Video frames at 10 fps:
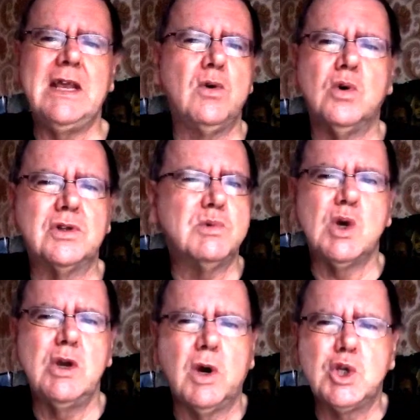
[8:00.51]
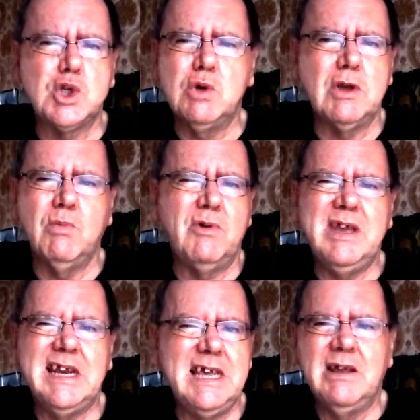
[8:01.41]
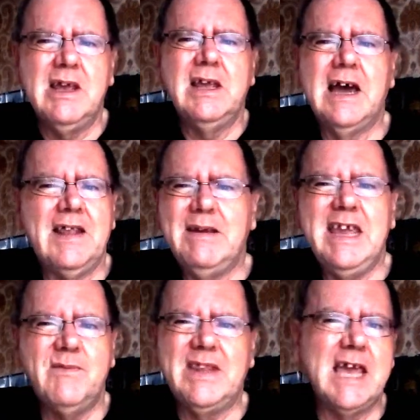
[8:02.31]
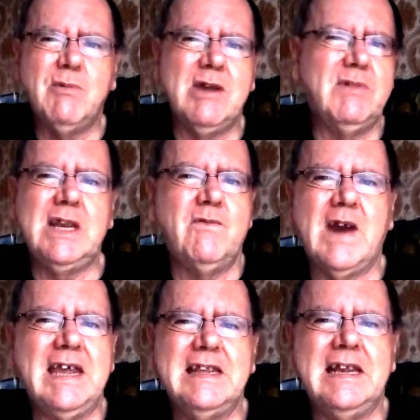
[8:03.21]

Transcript: There was only one or two that were really, and even they weren't really frightening.